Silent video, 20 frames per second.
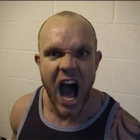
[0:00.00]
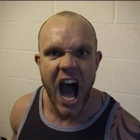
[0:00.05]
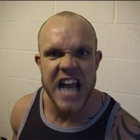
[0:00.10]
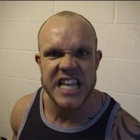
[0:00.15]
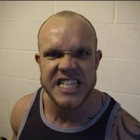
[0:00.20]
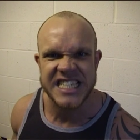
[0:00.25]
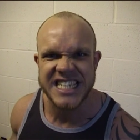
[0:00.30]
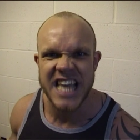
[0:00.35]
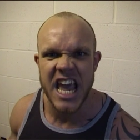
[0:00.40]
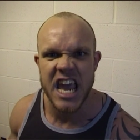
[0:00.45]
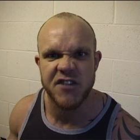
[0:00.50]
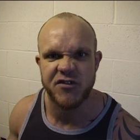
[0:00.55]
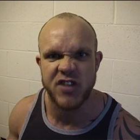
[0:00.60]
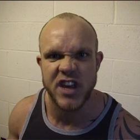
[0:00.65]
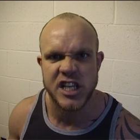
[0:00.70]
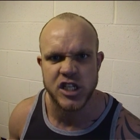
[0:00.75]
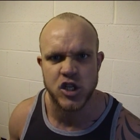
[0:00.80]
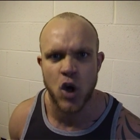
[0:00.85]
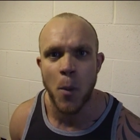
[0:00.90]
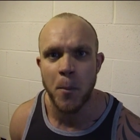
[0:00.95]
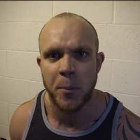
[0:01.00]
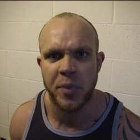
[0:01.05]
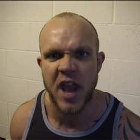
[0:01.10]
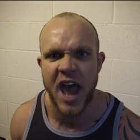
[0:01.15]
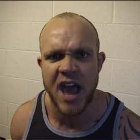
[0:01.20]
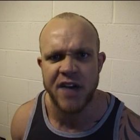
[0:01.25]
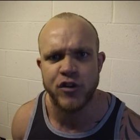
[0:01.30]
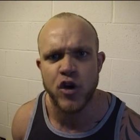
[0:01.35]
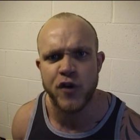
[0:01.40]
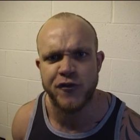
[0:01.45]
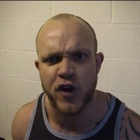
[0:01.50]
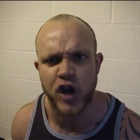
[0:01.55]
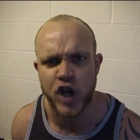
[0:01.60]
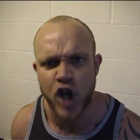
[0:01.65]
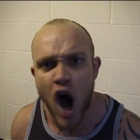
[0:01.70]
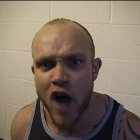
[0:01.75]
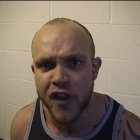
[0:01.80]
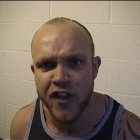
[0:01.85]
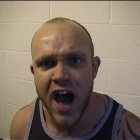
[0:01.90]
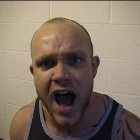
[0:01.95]
I saved this company. Have you
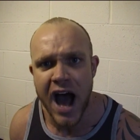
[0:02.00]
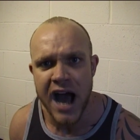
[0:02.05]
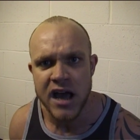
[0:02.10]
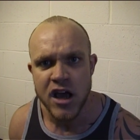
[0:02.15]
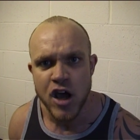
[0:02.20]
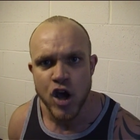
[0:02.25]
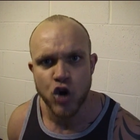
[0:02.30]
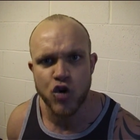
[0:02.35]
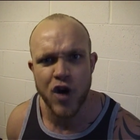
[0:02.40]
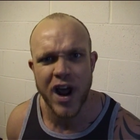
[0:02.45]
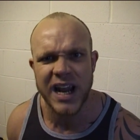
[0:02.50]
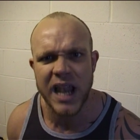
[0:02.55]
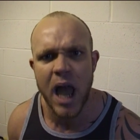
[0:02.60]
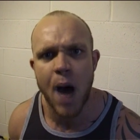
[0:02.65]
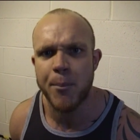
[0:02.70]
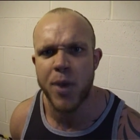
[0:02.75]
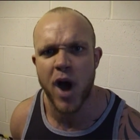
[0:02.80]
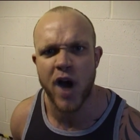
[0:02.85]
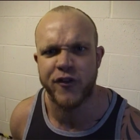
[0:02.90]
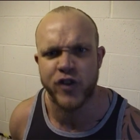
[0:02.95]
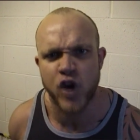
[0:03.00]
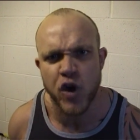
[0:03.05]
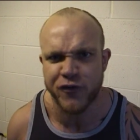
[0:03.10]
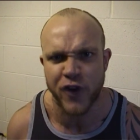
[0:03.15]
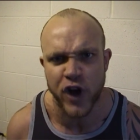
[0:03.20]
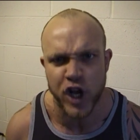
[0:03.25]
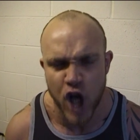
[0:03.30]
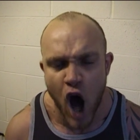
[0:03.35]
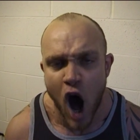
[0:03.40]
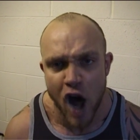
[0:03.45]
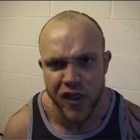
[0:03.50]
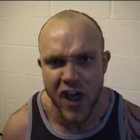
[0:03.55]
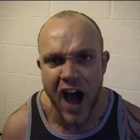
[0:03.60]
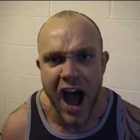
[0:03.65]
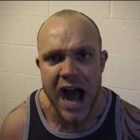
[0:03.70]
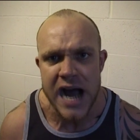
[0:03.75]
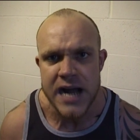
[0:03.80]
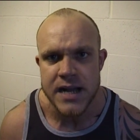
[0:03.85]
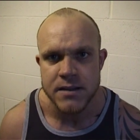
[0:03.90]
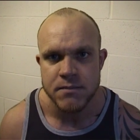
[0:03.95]
forgot that? Greg Lambert, have you forgot
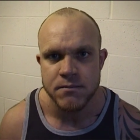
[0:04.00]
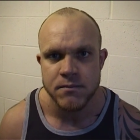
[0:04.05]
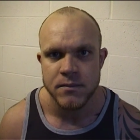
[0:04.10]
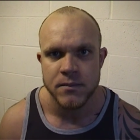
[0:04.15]
that?